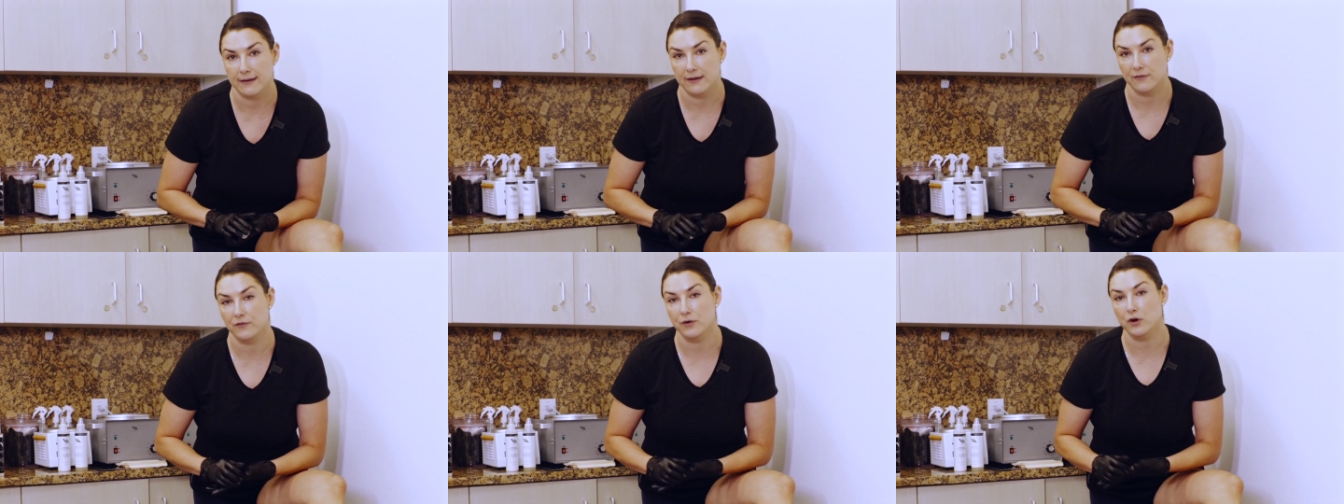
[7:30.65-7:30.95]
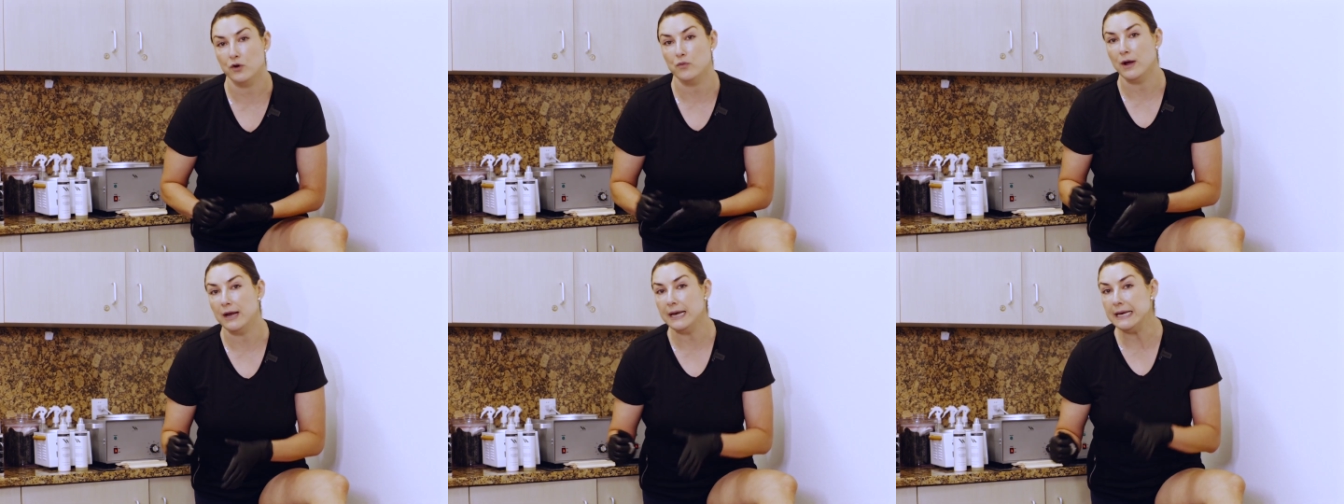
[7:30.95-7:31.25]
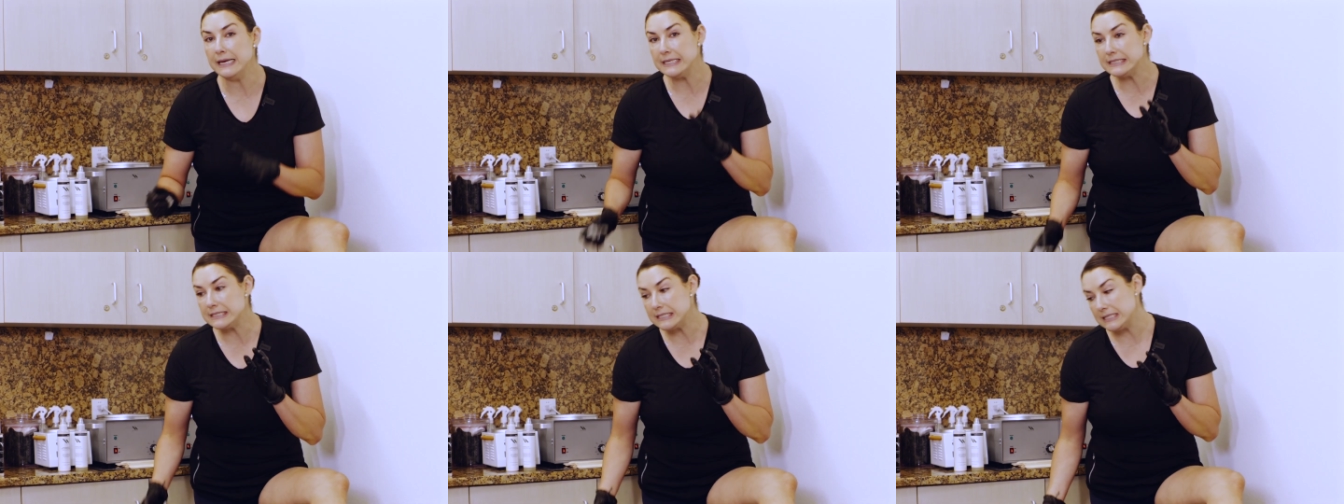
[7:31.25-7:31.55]
If you're
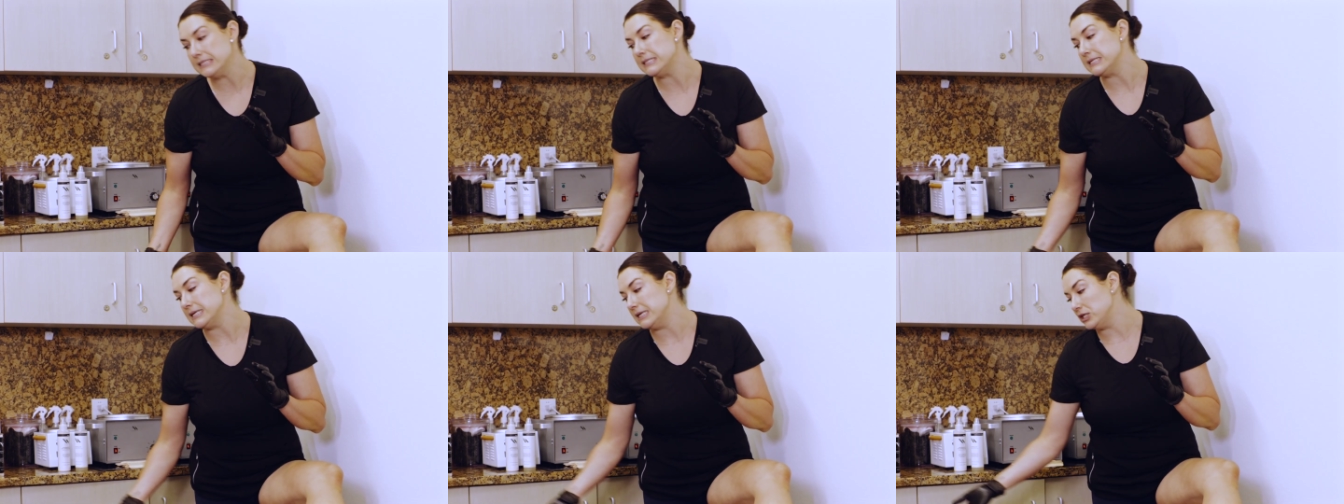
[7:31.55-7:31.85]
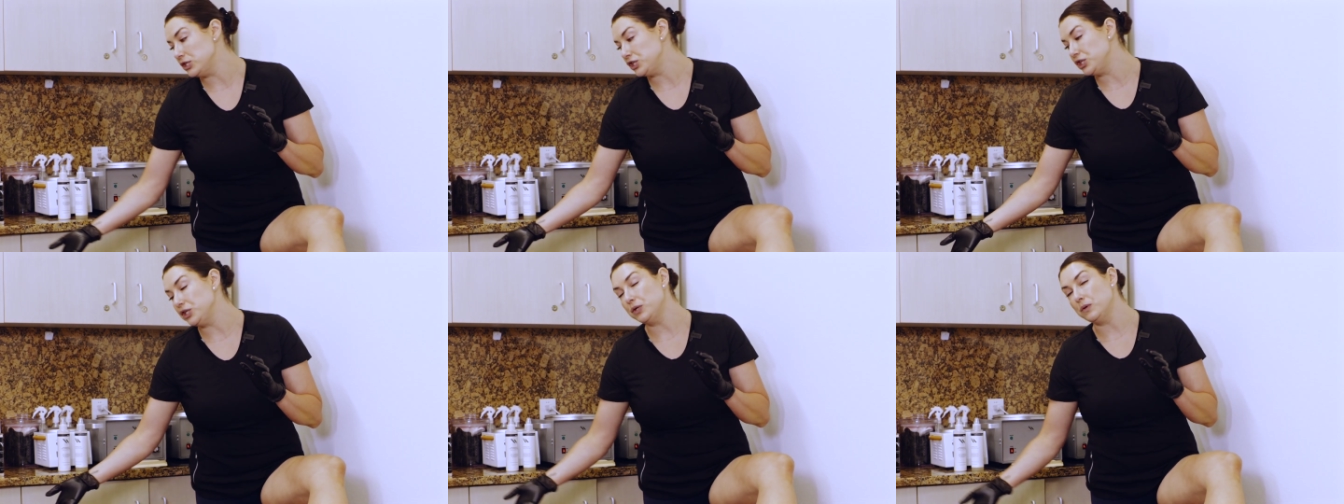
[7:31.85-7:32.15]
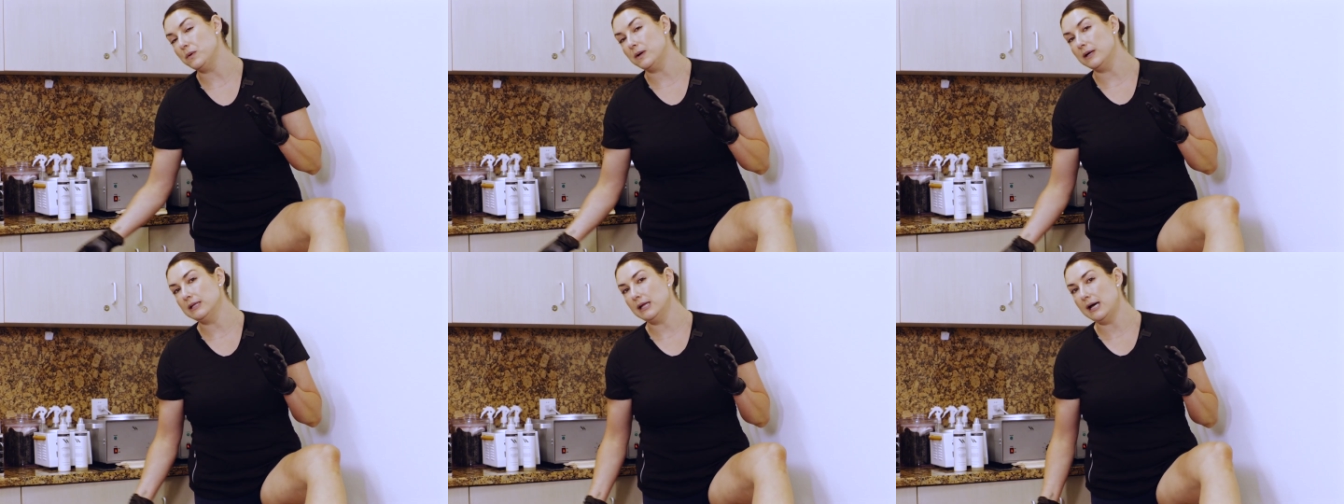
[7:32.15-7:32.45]
running into this issue
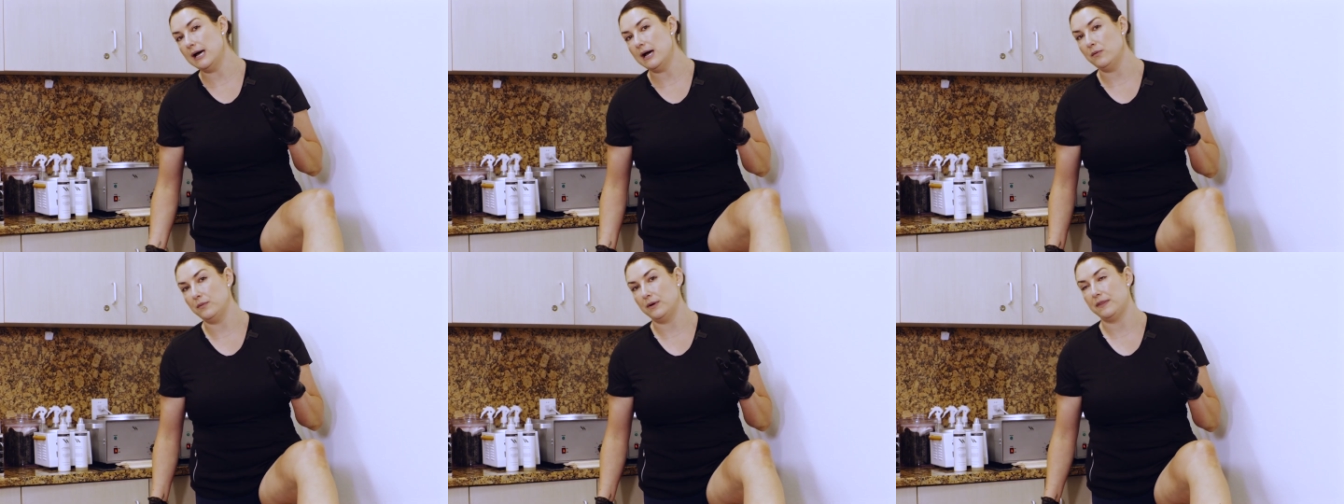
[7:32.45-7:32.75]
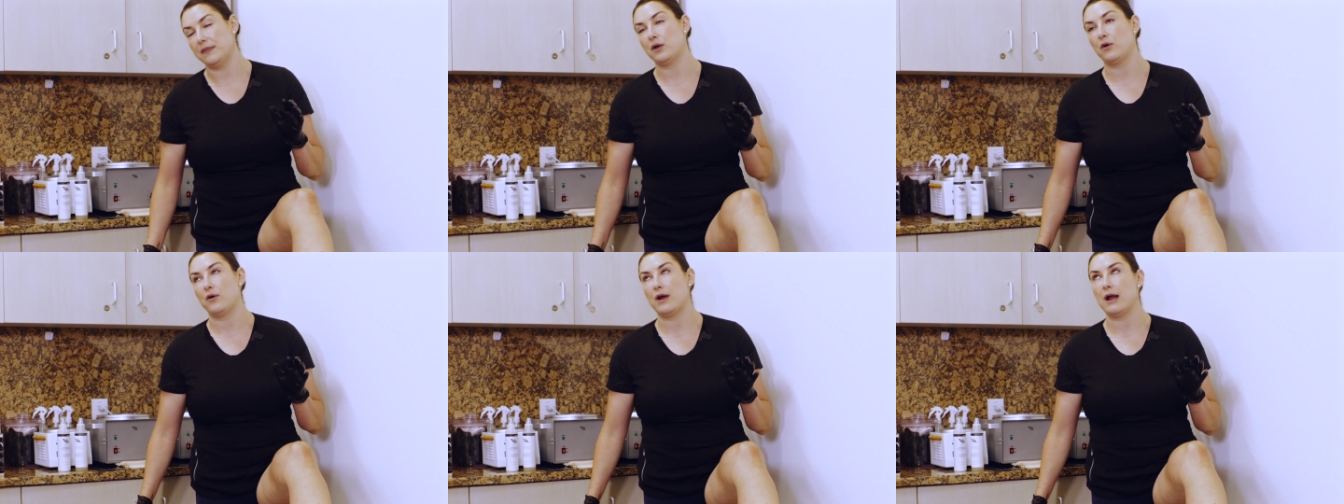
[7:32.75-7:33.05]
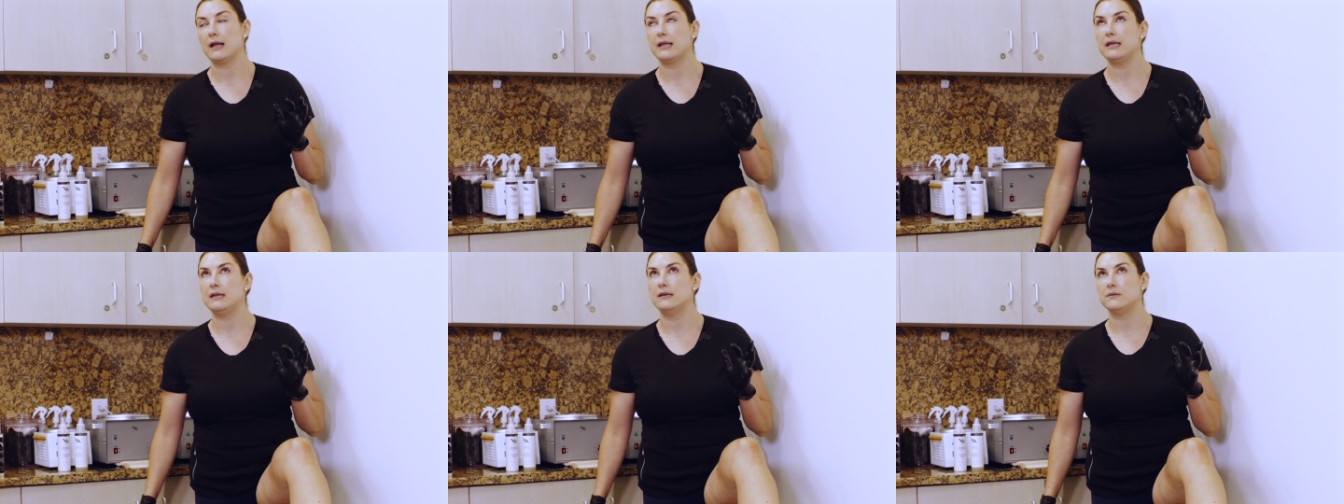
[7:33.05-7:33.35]
a lot with the
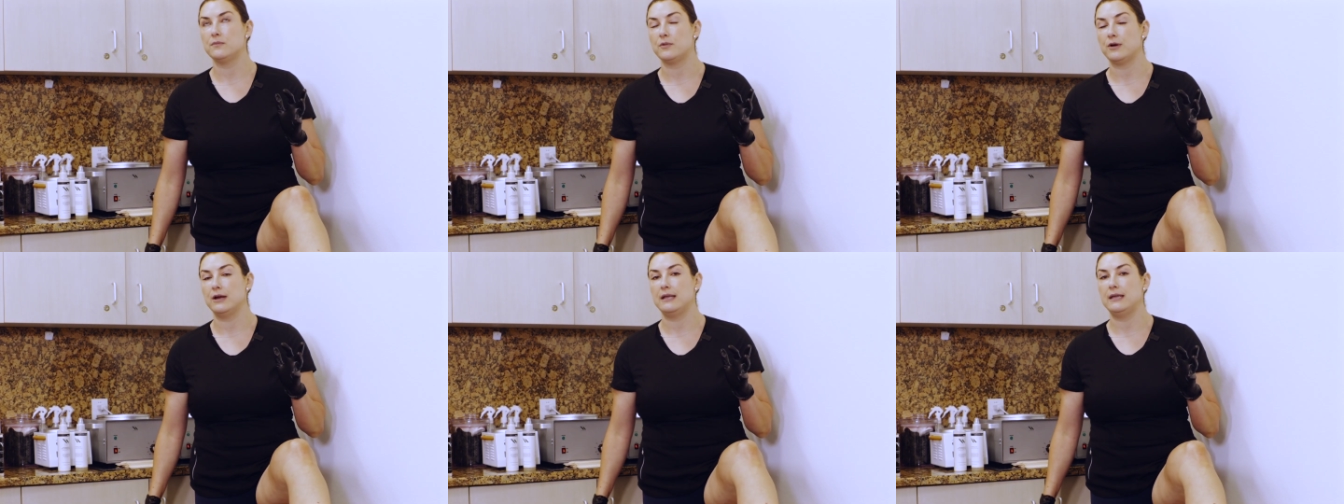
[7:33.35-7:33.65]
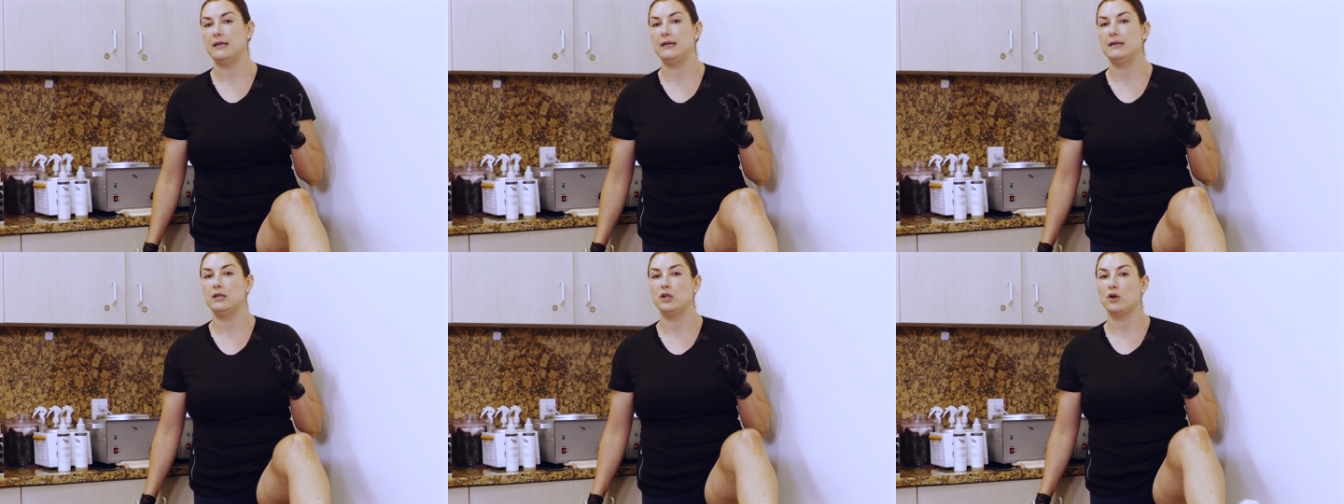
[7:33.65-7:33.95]
cracking and breaking,